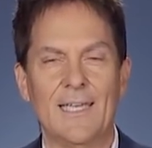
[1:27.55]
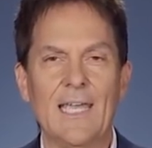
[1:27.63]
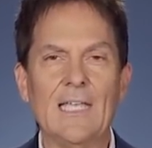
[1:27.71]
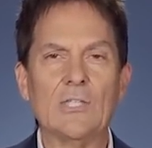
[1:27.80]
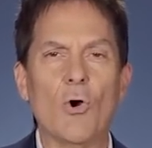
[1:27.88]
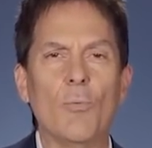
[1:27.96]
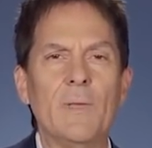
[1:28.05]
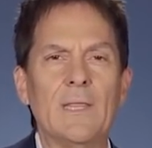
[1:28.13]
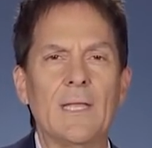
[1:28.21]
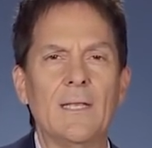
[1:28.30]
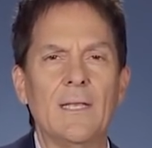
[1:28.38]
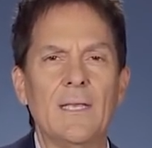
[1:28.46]
He told me
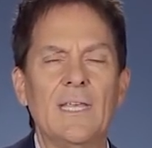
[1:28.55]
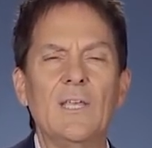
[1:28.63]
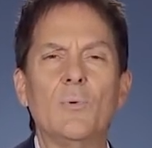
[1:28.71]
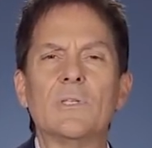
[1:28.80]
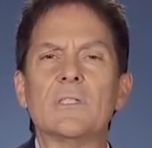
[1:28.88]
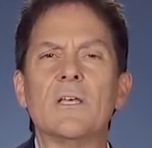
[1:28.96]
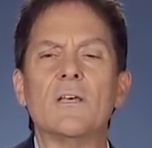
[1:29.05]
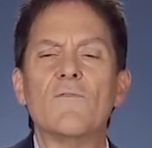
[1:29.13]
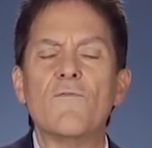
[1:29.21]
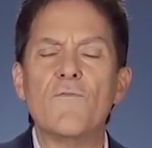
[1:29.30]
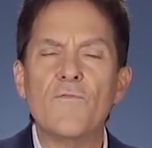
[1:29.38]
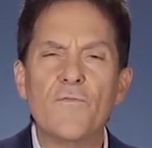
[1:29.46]
that he was
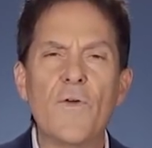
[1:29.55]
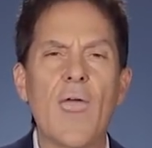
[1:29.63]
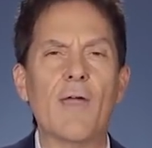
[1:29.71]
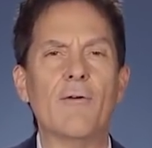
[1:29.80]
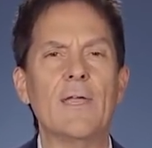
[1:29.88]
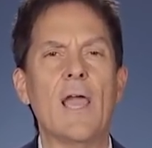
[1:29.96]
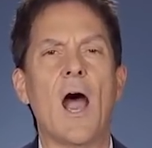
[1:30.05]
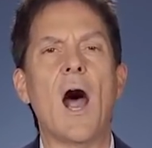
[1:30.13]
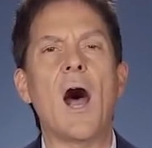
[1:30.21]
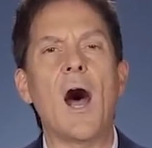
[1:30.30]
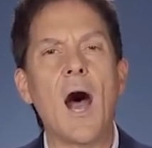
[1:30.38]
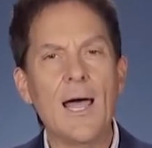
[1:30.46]
very
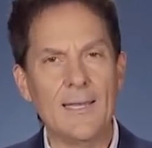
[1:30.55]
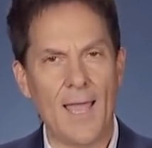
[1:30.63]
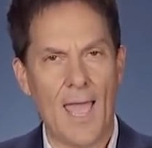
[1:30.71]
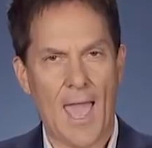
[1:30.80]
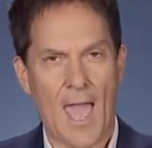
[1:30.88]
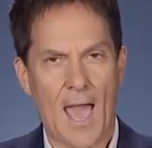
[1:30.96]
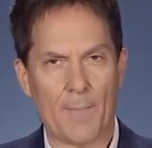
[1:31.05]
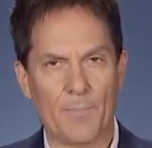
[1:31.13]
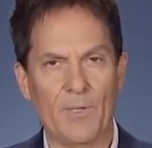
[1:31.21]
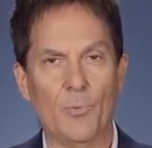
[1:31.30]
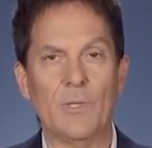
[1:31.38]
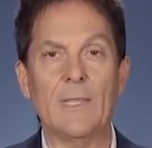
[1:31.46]

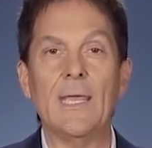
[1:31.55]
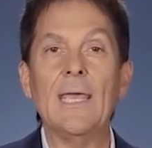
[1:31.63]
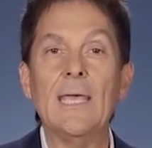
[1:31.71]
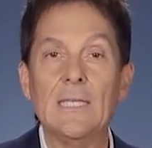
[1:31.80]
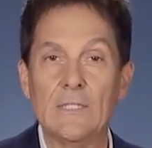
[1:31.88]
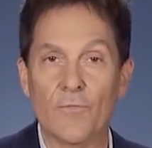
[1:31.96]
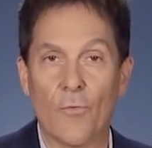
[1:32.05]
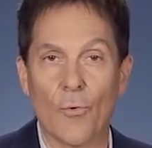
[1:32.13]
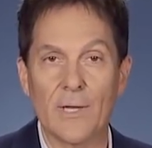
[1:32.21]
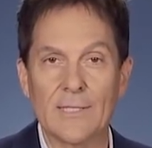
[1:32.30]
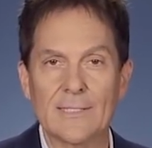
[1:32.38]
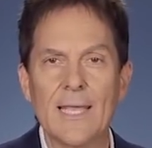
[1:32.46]
unhappy with his
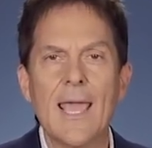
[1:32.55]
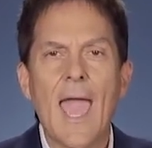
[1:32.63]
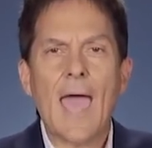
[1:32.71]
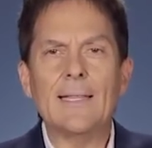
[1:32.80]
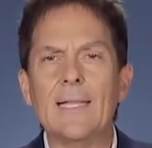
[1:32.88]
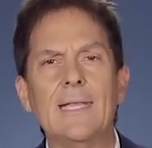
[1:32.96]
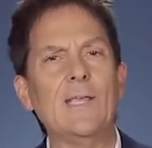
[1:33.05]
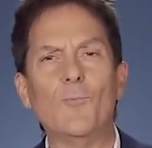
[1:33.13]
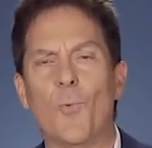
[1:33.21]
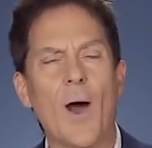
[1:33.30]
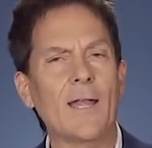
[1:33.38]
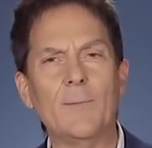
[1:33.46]
voice and that he
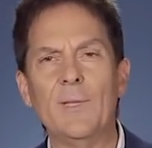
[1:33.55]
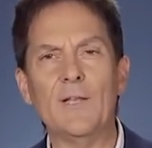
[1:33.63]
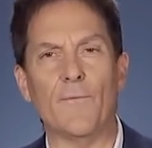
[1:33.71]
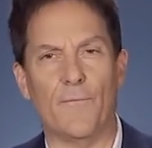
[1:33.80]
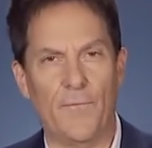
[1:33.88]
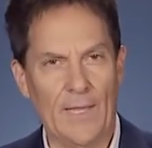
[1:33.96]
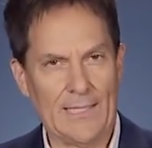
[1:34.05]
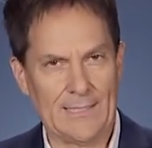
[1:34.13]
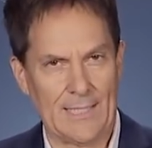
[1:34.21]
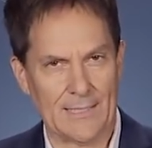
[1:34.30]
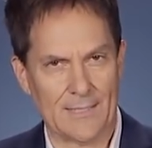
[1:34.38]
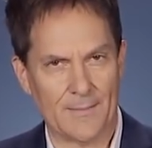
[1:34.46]
wanted me to fix
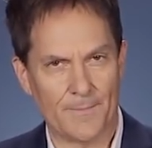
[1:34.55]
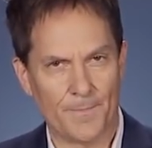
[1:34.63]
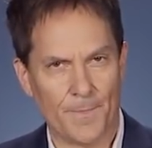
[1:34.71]
it.